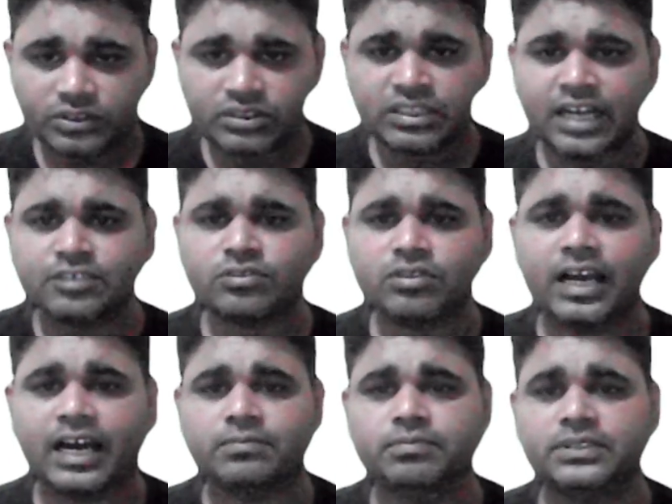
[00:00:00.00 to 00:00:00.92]
actually
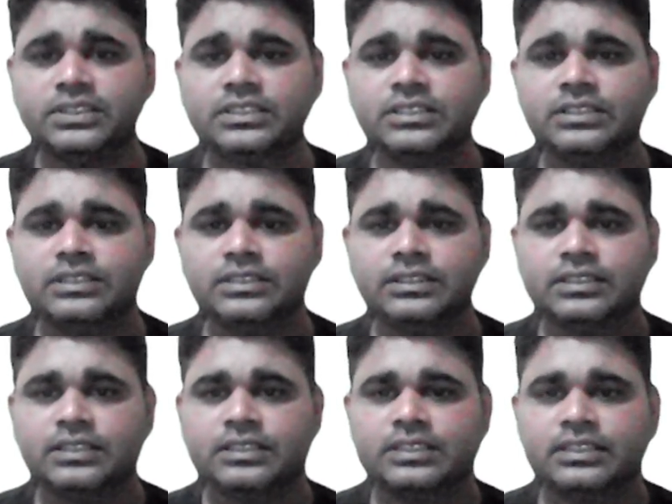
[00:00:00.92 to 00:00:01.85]
RBC,
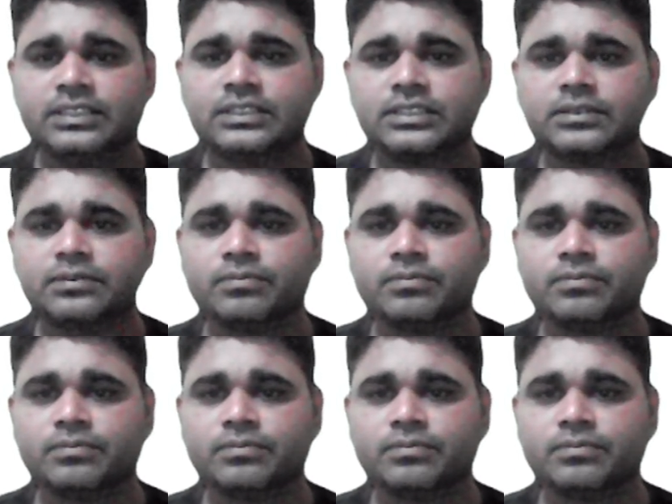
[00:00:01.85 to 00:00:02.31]
it